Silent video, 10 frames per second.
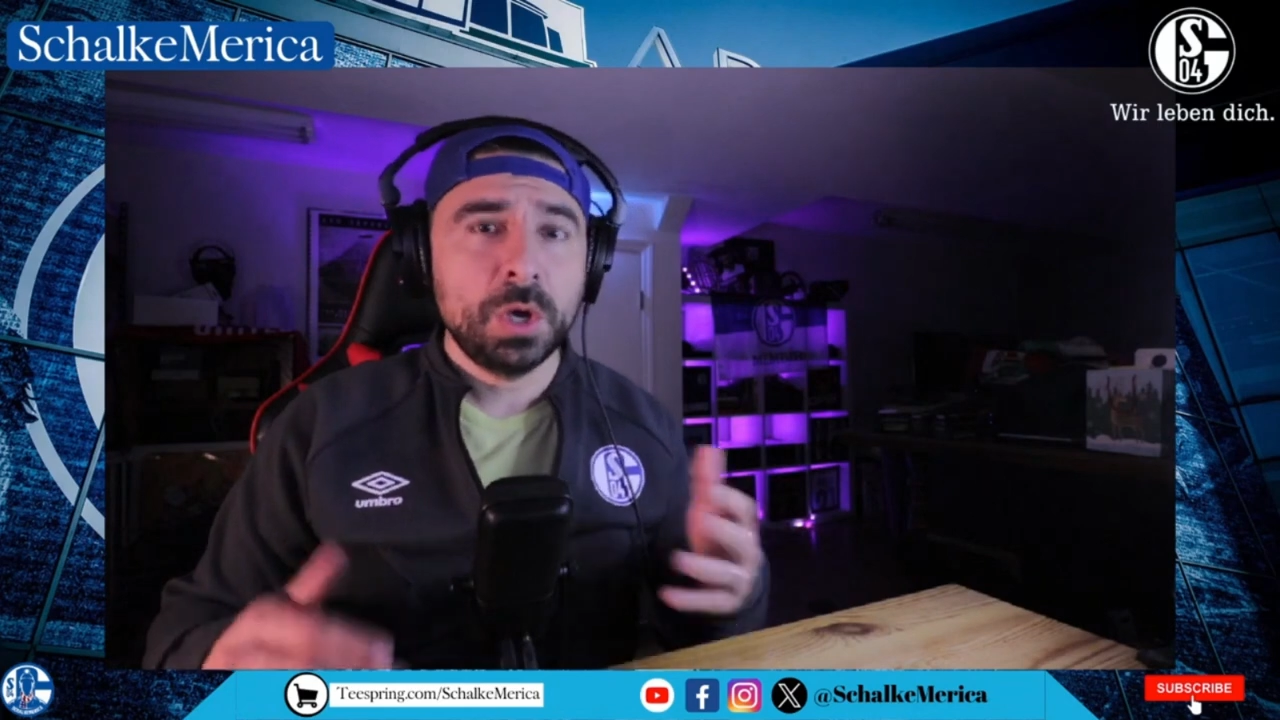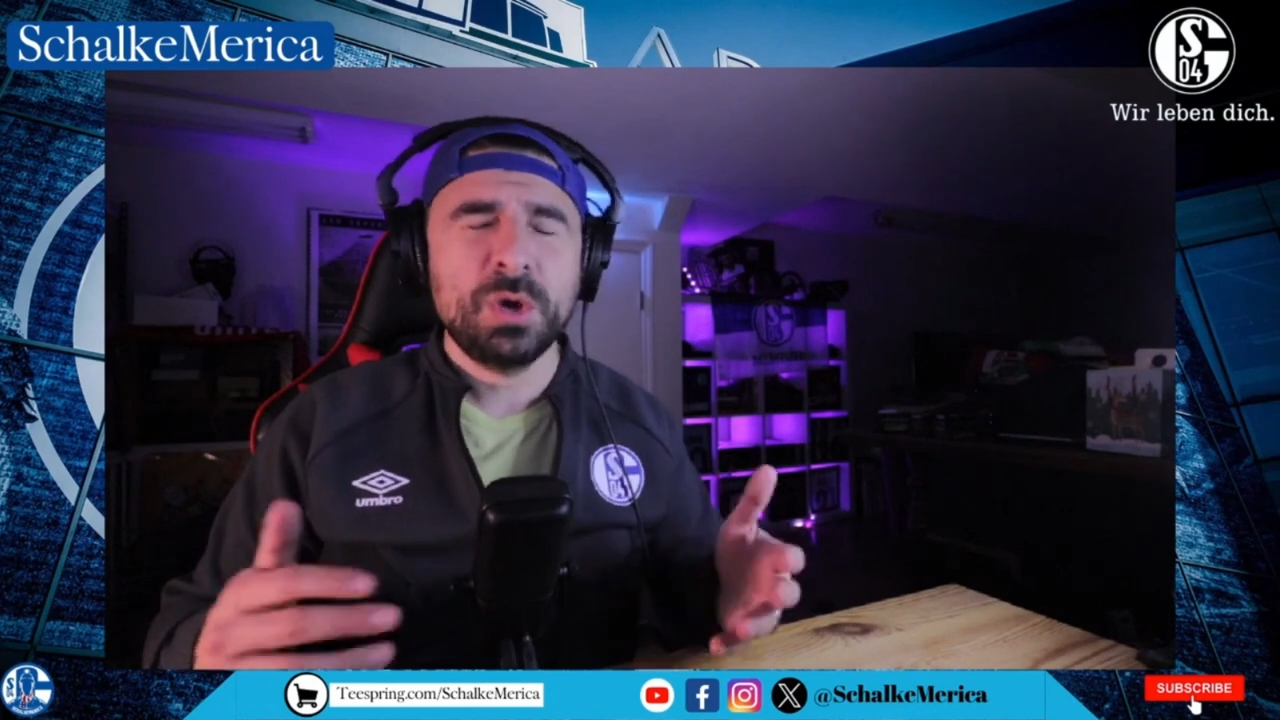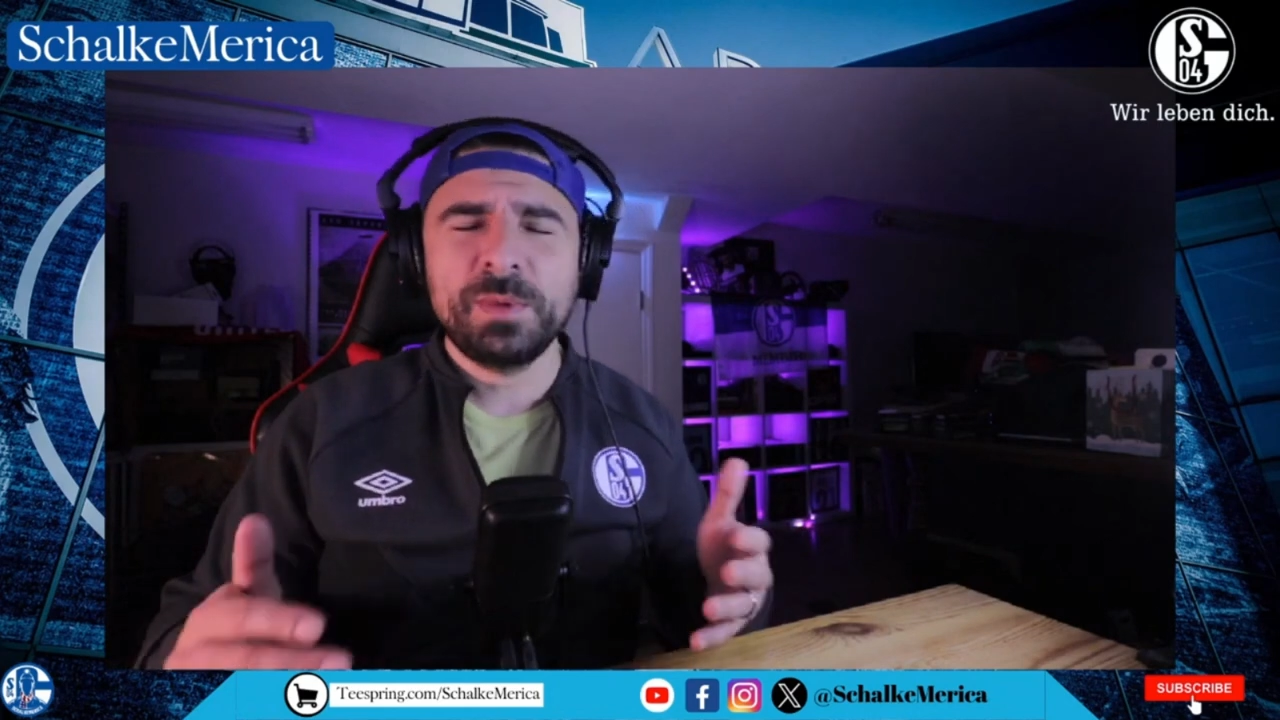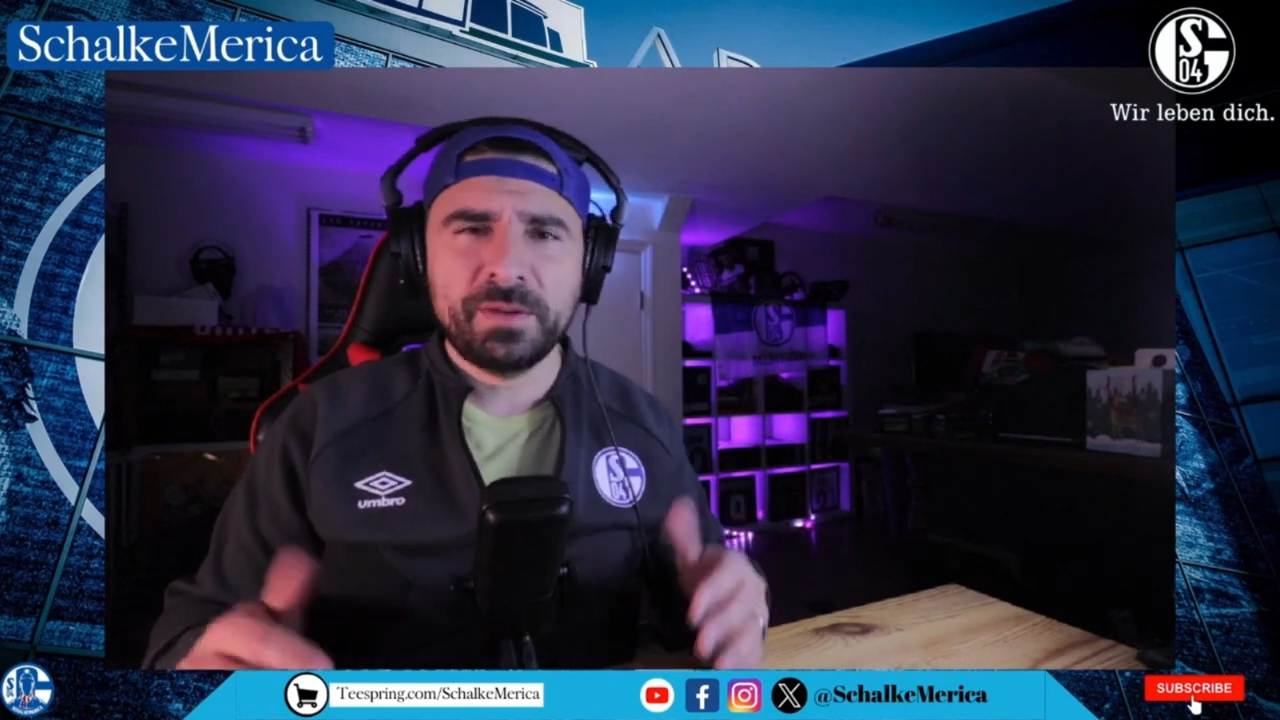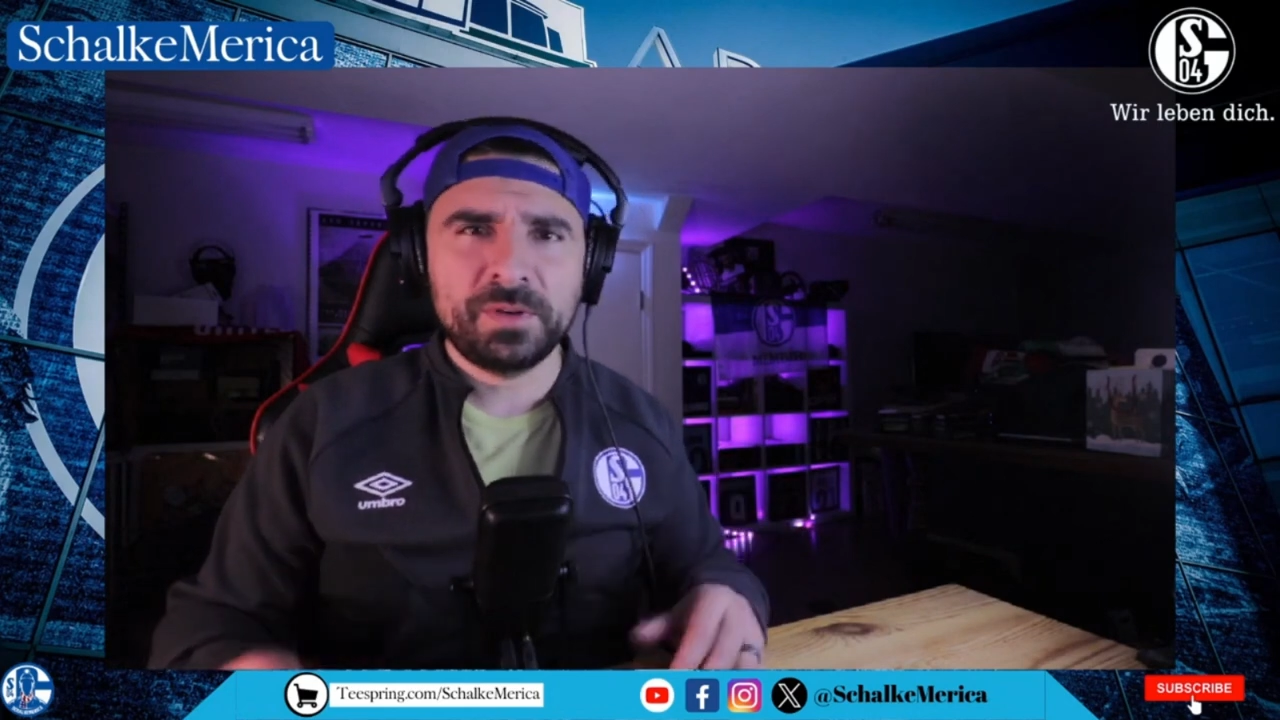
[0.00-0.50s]

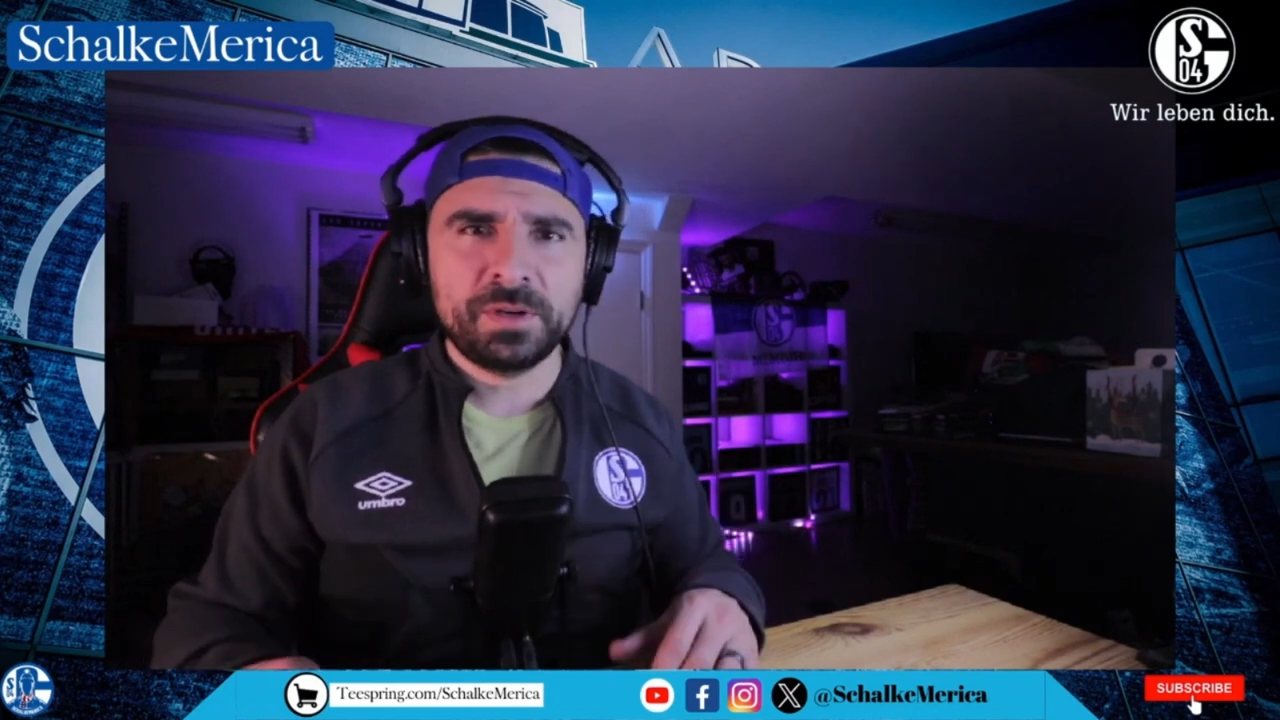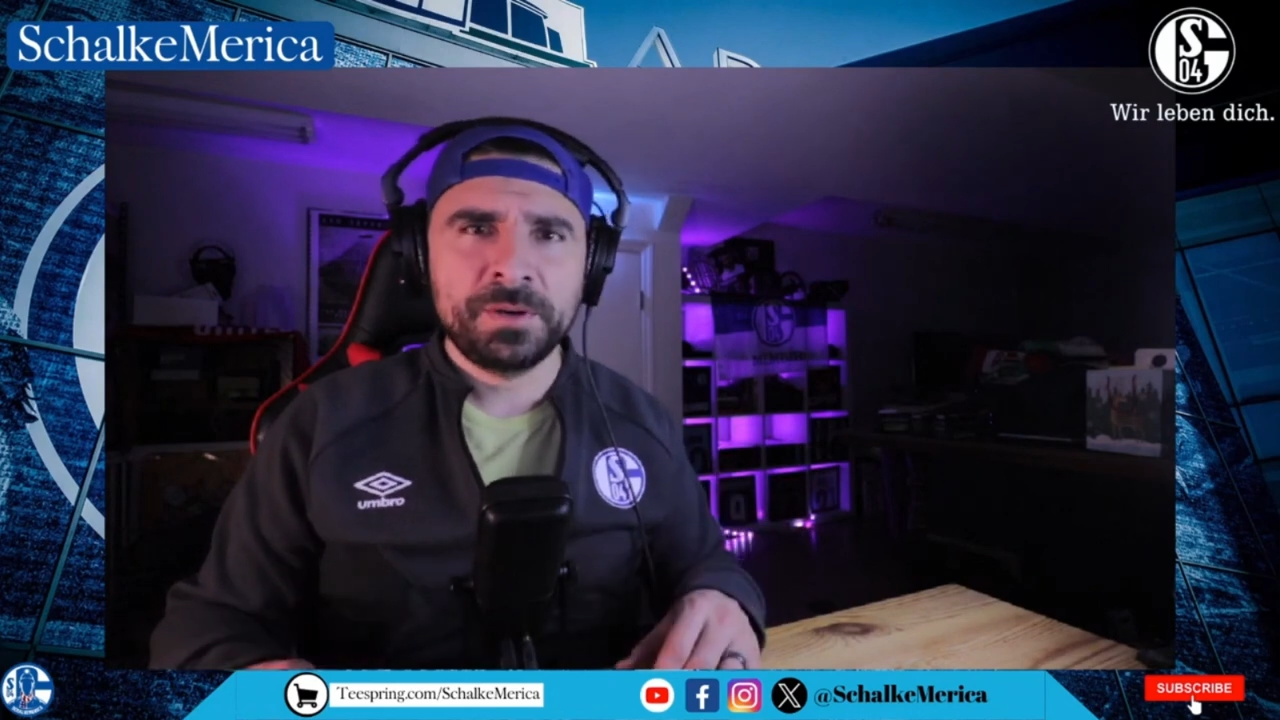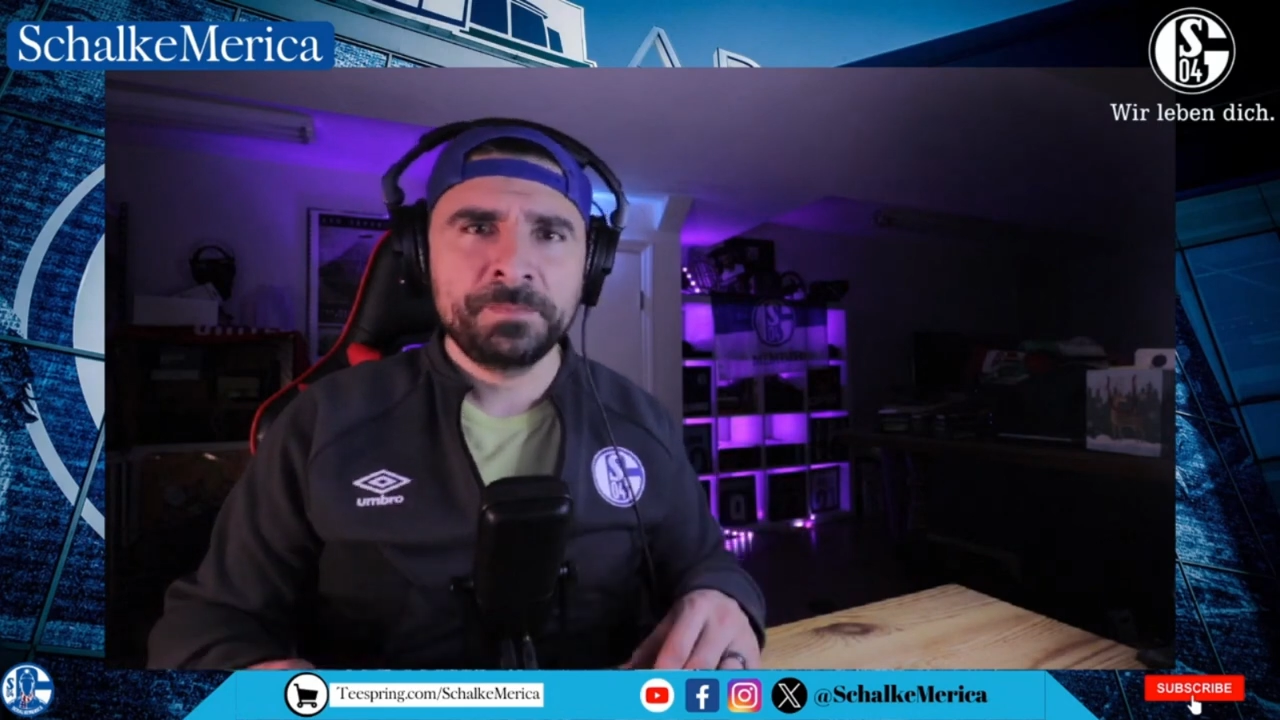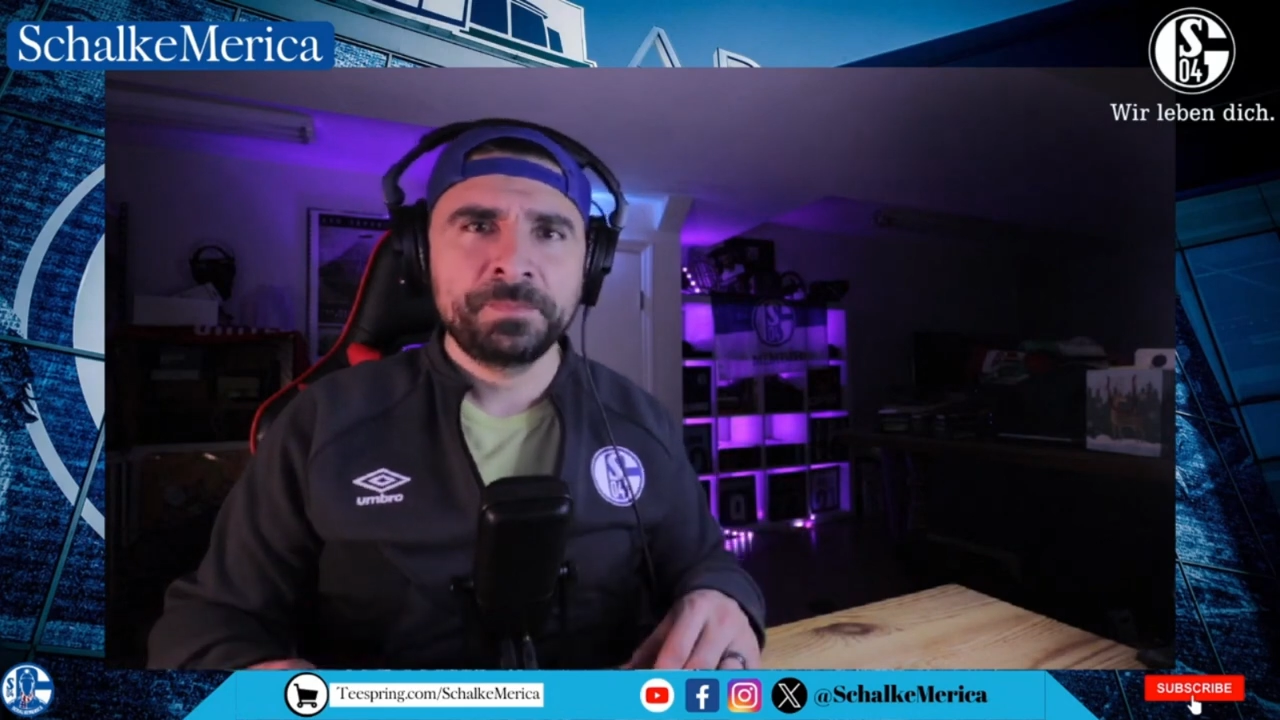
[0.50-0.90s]
whomever.